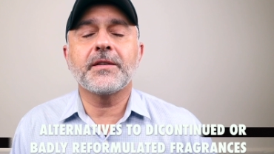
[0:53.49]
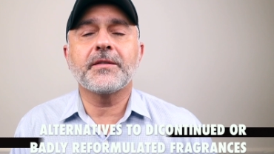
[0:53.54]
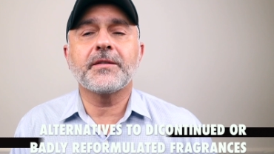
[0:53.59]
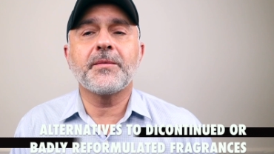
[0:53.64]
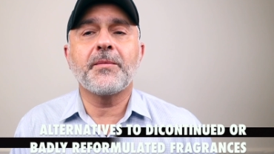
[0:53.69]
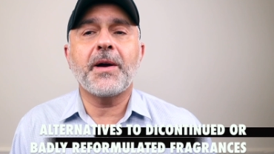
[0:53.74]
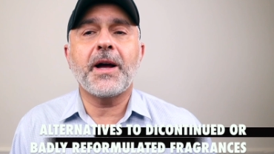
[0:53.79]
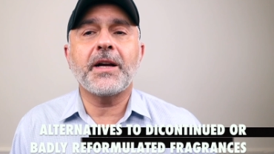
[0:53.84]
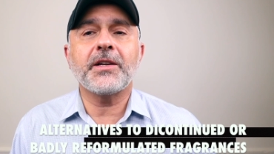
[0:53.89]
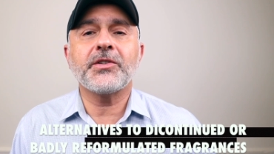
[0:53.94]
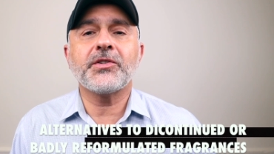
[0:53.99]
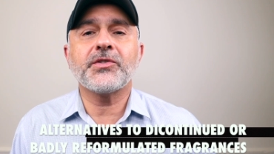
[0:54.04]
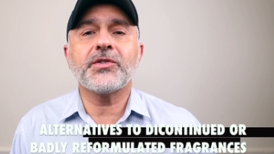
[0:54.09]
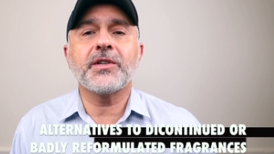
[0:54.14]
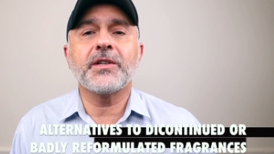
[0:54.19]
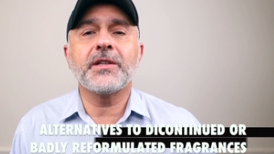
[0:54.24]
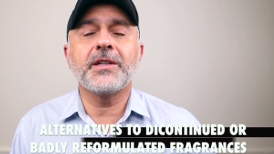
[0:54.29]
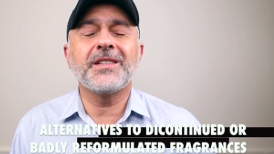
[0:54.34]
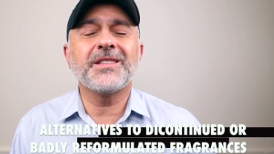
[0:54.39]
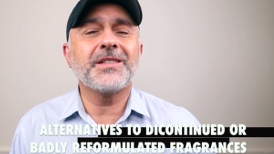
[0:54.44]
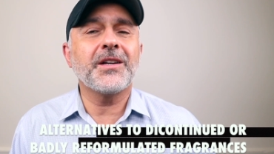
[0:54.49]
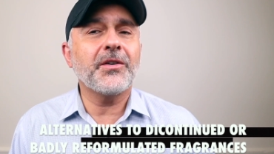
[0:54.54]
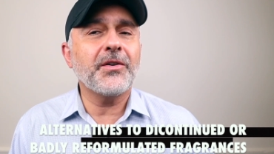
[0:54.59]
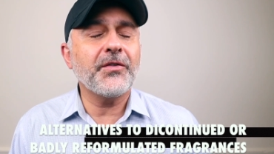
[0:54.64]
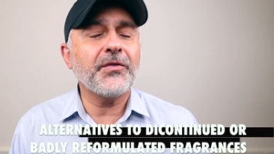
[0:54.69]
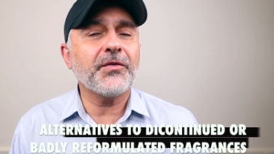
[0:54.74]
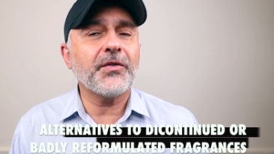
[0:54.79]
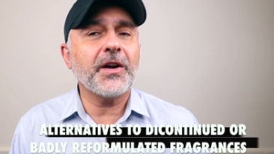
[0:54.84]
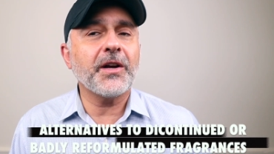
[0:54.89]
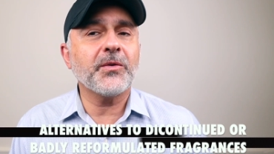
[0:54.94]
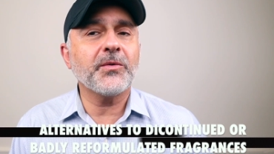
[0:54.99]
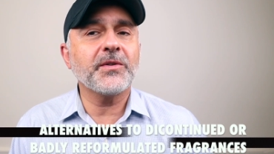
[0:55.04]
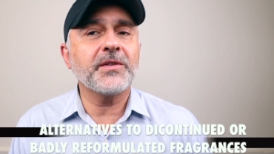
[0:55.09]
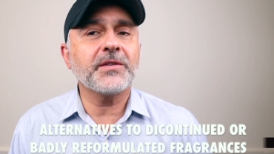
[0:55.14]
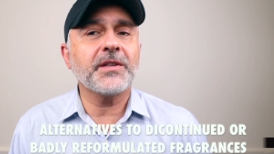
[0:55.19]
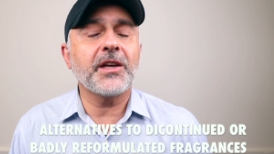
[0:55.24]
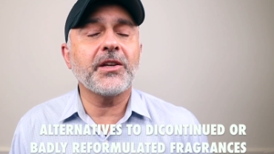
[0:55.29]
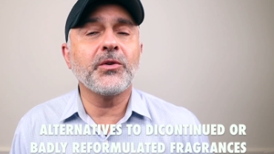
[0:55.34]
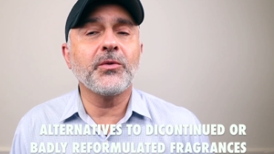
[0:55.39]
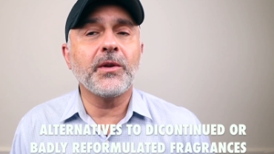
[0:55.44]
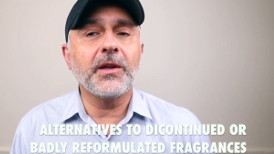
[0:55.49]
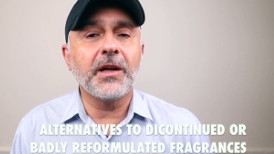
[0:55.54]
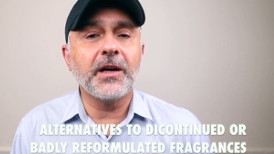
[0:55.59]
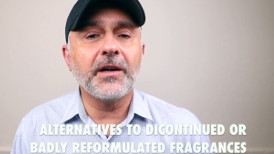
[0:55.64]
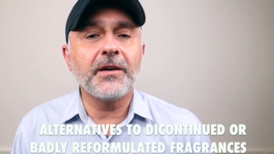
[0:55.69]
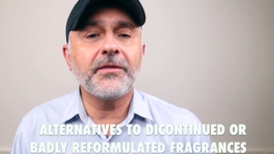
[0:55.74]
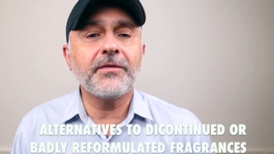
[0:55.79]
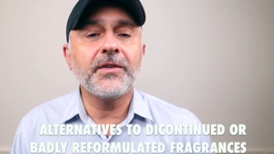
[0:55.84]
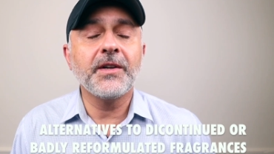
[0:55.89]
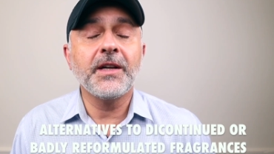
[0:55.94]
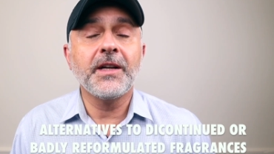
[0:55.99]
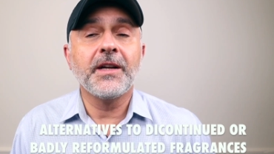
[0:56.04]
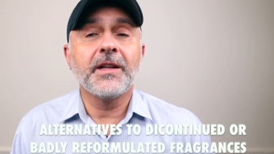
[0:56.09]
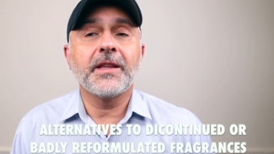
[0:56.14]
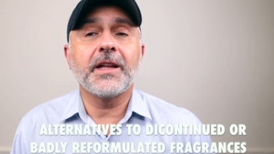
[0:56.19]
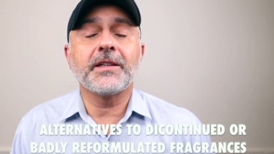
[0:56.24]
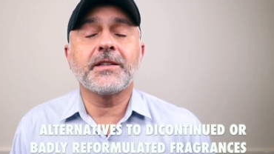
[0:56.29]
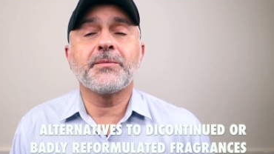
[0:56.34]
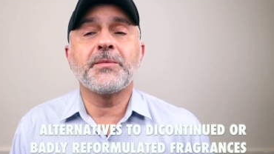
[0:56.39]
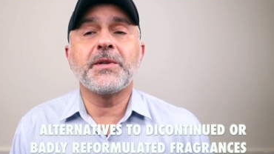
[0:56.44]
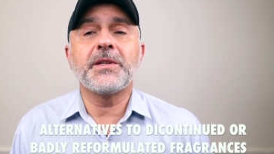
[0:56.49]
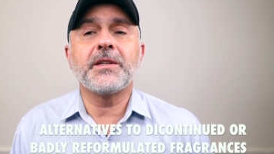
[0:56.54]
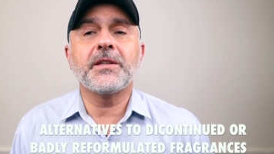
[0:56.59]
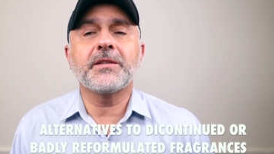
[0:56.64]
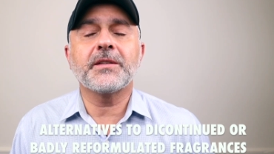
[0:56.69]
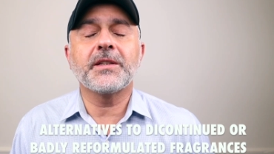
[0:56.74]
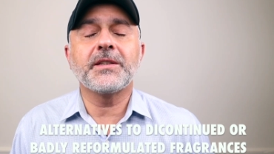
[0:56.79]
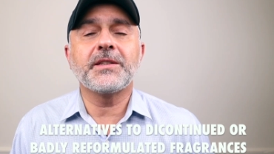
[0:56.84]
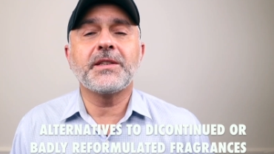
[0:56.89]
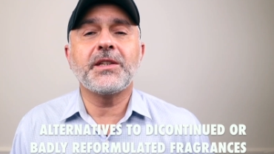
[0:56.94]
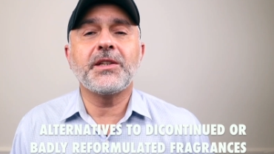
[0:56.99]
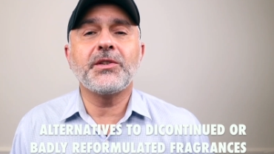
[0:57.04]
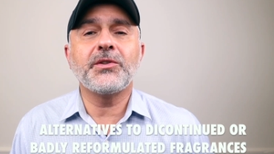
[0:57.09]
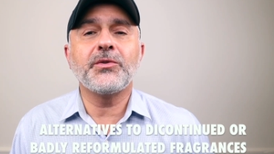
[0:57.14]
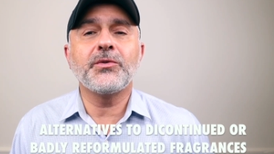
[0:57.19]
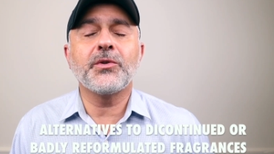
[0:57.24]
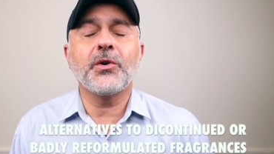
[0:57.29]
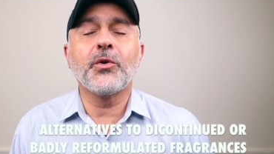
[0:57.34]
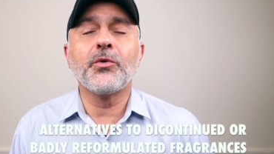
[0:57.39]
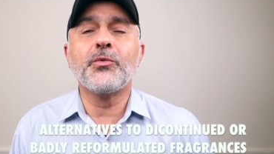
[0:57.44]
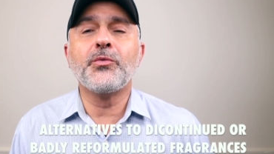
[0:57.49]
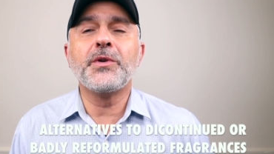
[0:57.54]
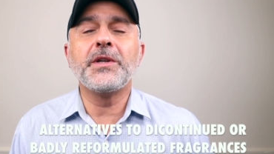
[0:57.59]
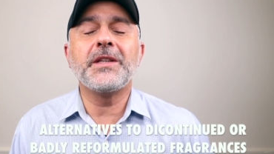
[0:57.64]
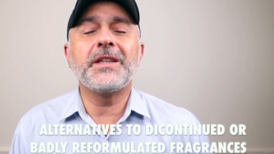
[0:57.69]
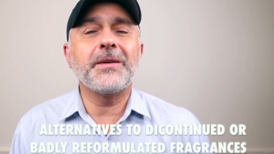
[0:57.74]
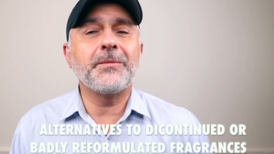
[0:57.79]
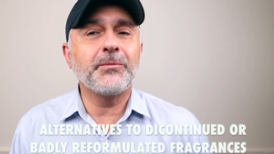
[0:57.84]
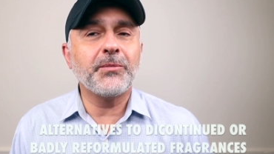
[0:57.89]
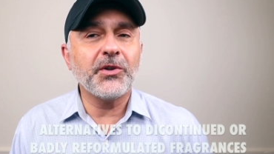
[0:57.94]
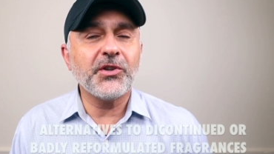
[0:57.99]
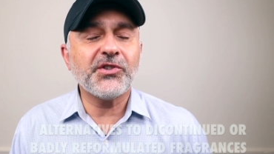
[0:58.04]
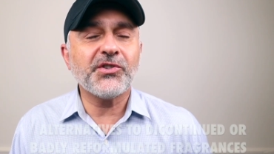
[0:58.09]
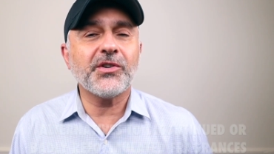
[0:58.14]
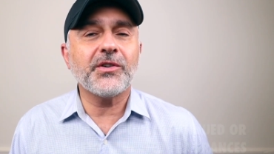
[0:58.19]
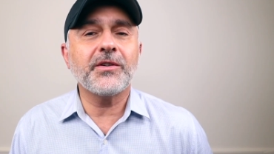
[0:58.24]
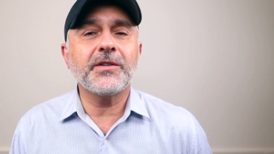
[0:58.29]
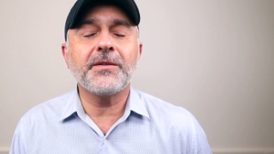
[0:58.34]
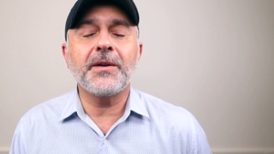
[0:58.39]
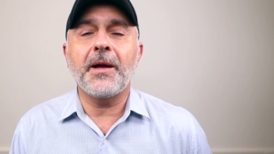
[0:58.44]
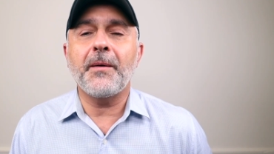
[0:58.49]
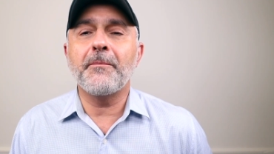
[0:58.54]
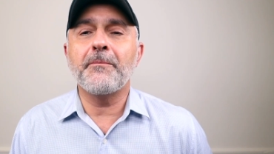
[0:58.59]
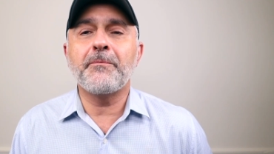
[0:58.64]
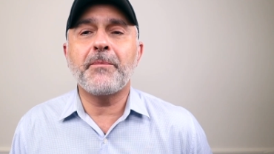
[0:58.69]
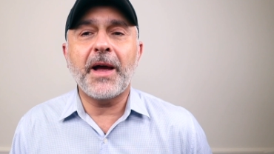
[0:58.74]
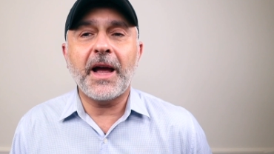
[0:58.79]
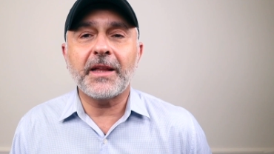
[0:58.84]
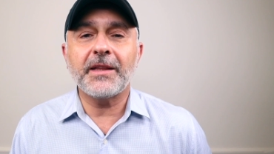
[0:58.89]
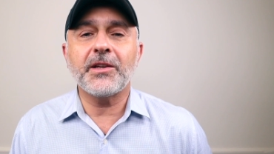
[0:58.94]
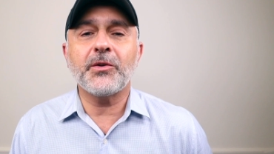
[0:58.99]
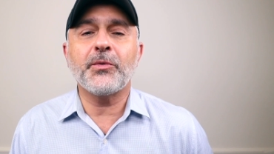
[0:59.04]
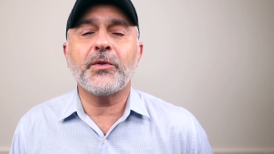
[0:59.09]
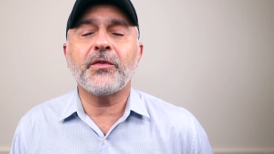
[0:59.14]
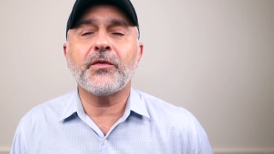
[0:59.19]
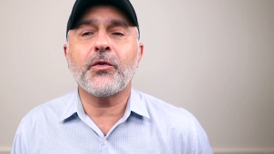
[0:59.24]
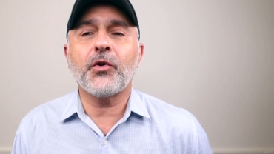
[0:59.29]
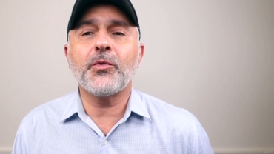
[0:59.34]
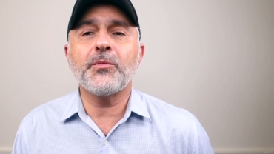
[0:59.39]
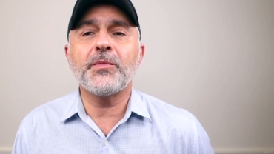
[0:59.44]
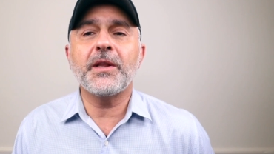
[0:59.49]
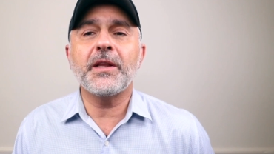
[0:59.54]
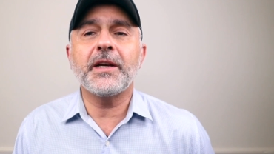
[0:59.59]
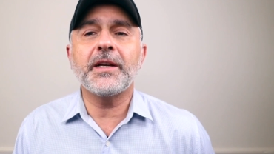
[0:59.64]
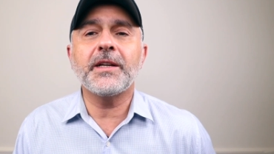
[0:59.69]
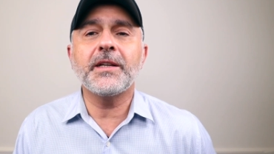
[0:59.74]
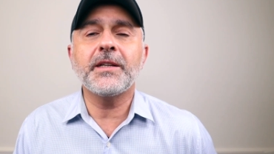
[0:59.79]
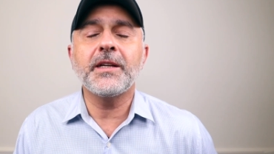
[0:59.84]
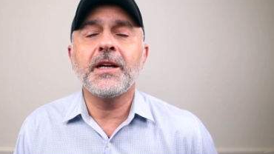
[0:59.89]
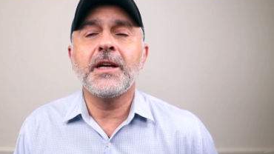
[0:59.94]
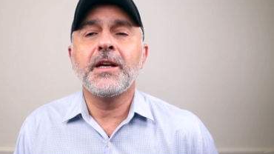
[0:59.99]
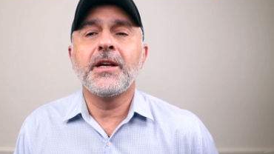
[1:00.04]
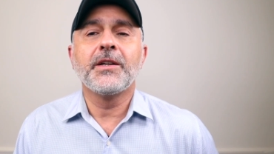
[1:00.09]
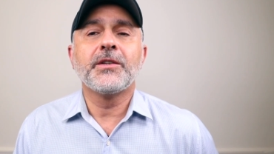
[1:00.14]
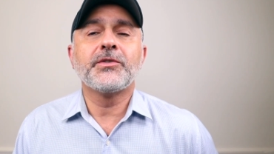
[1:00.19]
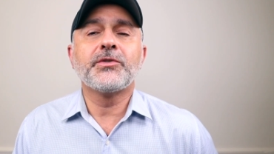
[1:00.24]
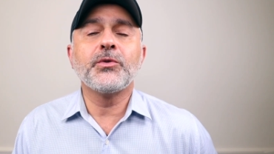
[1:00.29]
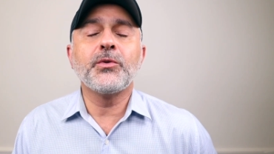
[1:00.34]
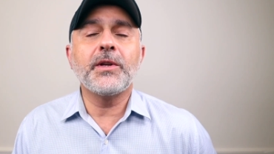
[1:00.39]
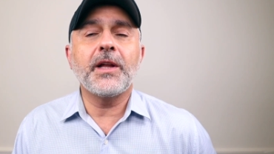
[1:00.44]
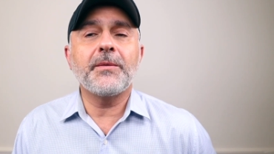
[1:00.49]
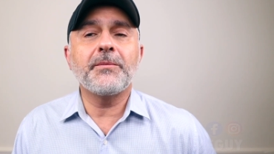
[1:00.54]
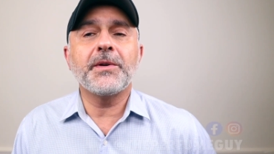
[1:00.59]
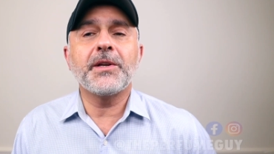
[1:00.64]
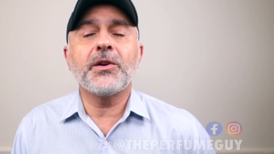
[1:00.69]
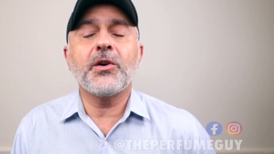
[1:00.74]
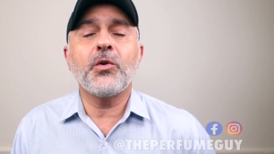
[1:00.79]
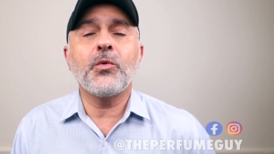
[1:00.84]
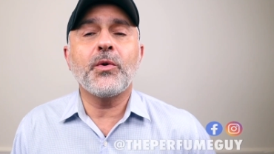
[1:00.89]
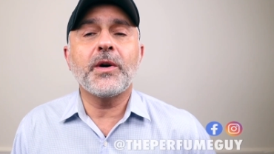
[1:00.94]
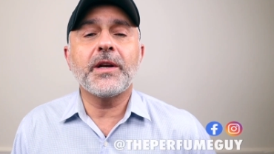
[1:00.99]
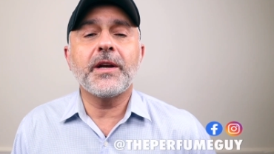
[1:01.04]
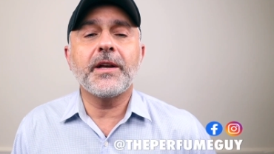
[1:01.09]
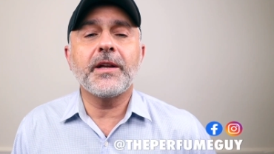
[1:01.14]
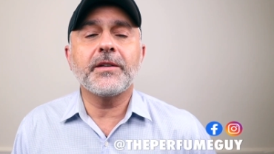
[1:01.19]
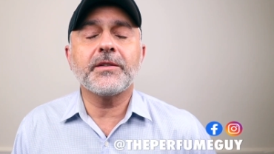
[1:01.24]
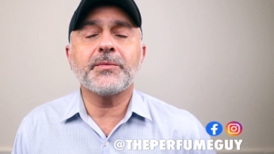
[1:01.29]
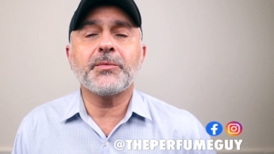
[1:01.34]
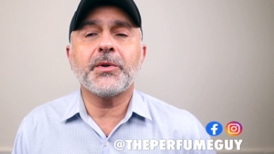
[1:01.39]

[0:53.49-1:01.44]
is Sebastian. Is there a fragrance that you love that's been discontinued or really butchered, badly reformulated, do let me know what it is.